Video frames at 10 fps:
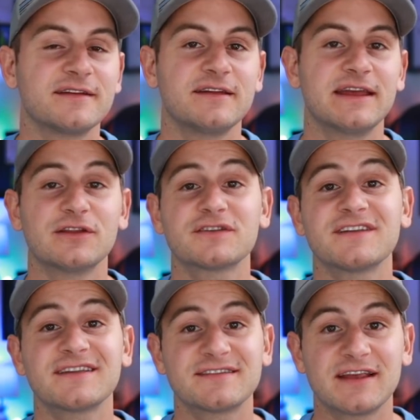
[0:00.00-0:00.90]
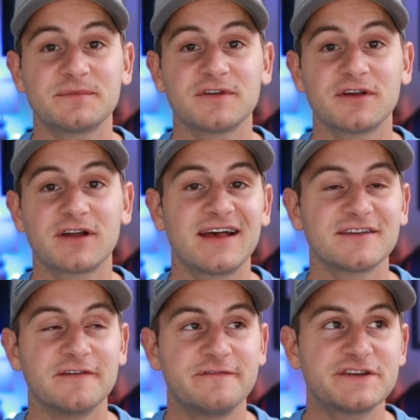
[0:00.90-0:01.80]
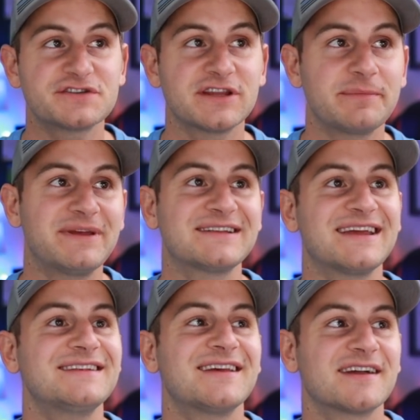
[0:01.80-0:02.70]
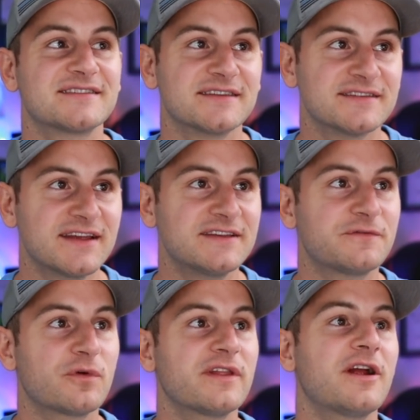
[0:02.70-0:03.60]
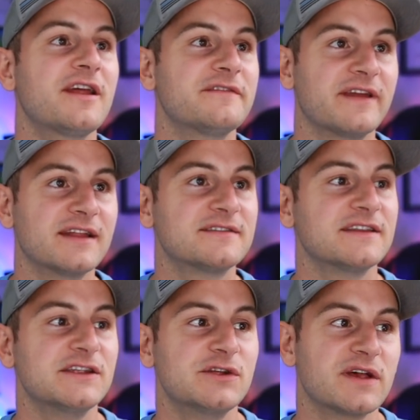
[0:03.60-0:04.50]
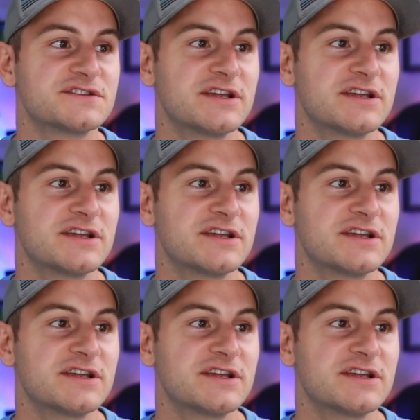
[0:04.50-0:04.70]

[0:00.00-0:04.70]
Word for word: It looks like Samsung has officially picked a Texas site for their advanced US chip